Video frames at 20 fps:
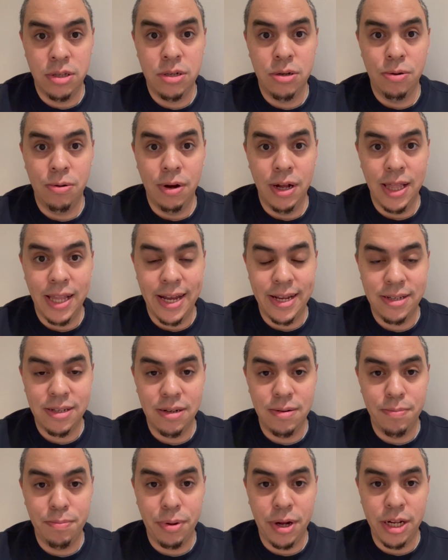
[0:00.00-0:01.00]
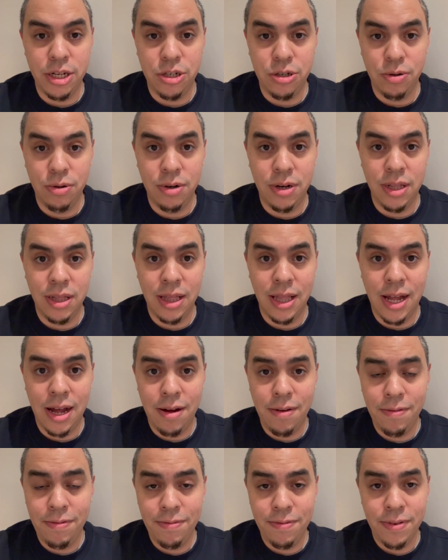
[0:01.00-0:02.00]
taught a lesson by Jordan
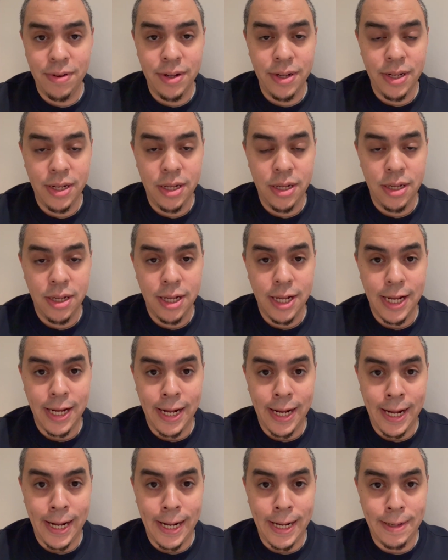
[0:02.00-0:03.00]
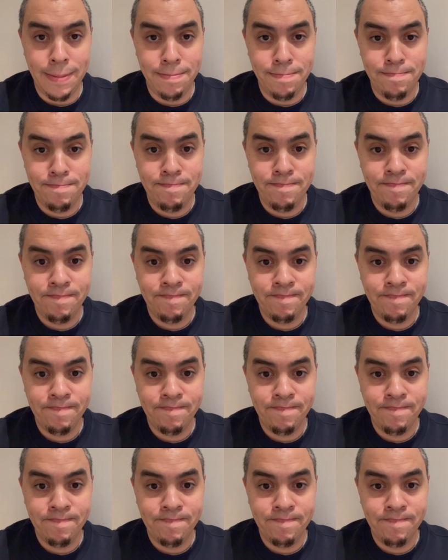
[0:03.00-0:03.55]
Love. Lions